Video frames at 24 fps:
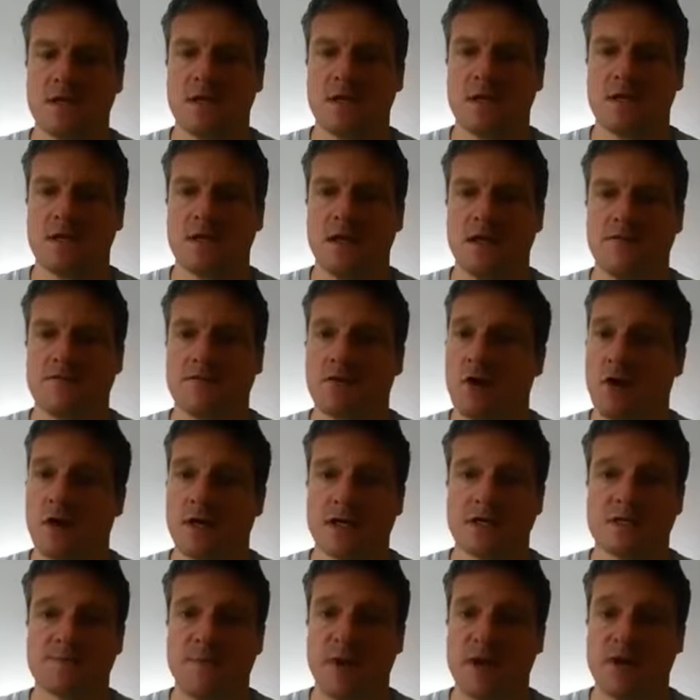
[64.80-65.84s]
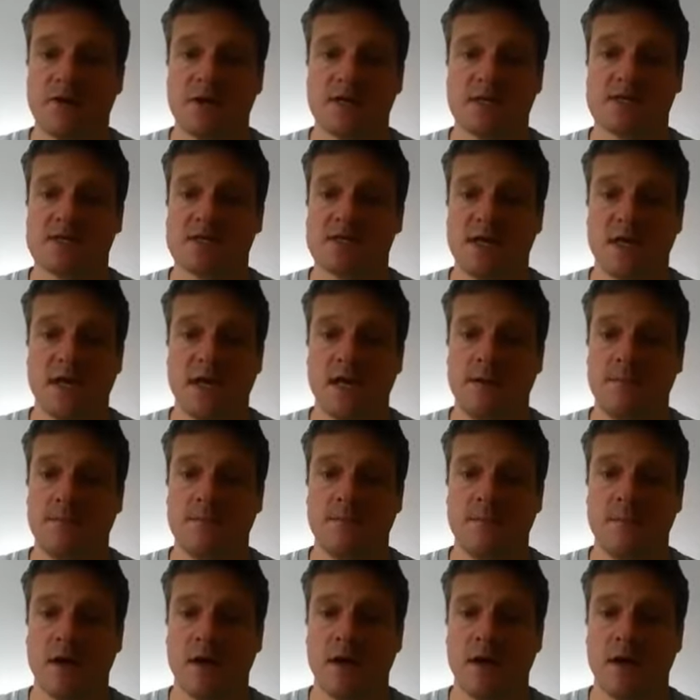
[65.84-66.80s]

they've got an experienced team.